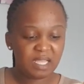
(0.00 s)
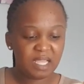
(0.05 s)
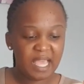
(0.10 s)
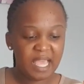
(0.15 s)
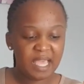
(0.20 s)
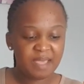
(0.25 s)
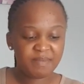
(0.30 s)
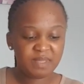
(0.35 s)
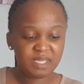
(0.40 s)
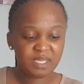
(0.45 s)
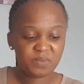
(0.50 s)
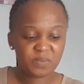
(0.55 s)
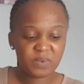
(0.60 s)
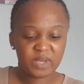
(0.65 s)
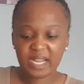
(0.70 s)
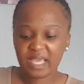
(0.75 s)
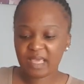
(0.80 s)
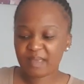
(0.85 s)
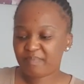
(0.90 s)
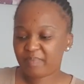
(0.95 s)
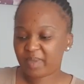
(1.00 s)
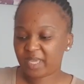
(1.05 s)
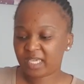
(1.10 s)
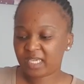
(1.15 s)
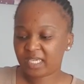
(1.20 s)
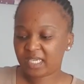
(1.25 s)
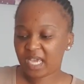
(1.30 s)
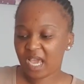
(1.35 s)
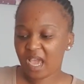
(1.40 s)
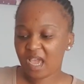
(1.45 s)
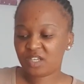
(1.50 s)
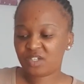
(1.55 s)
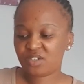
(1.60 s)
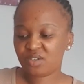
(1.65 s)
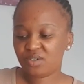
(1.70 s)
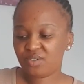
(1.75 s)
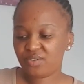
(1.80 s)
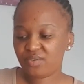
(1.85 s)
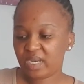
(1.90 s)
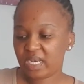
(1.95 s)
I mean, when I bake, I
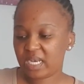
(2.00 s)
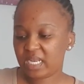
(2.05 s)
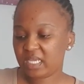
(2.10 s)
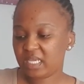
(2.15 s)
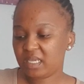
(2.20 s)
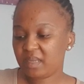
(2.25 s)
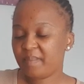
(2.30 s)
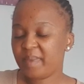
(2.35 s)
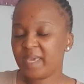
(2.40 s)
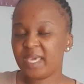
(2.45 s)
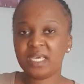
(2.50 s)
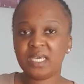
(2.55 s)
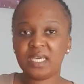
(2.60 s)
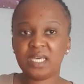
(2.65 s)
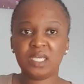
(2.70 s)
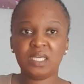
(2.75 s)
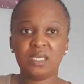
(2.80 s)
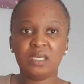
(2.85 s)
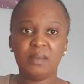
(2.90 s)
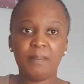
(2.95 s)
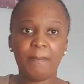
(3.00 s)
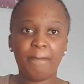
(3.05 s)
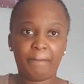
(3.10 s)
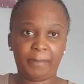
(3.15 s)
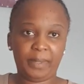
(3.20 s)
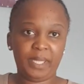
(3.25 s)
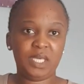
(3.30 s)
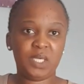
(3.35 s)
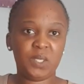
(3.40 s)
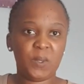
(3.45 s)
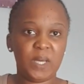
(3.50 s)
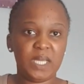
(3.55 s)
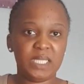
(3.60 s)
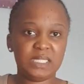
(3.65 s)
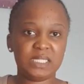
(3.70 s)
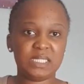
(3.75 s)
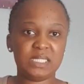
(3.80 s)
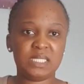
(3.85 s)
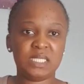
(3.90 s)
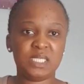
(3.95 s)
don't really make big
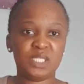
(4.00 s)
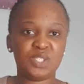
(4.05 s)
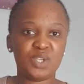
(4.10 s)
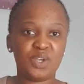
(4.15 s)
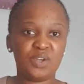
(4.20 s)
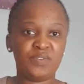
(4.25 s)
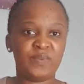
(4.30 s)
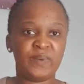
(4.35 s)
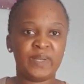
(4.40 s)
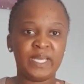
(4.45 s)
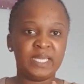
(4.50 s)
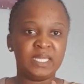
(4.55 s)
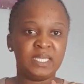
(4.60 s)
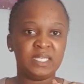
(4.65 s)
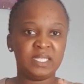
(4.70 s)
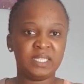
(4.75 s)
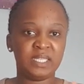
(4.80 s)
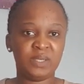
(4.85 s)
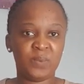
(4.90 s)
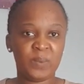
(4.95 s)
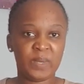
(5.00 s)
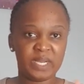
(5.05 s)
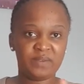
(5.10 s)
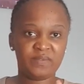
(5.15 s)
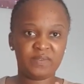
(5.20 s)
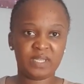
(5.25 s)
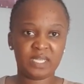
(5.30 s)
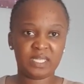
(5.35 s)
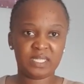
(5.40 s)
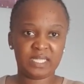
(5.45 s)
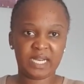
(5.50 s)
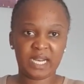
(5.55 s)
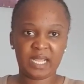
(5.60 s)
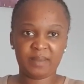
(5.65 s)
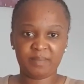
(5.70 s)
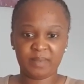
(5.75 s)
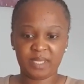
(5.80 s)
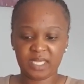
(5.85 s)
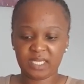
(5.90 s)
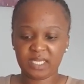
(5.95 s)
quantities of like whatever that
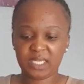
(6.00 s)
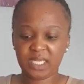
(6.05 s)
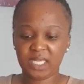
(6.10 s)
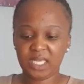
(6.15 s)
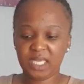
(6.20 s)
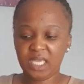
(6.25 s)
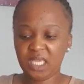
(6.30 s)
I make,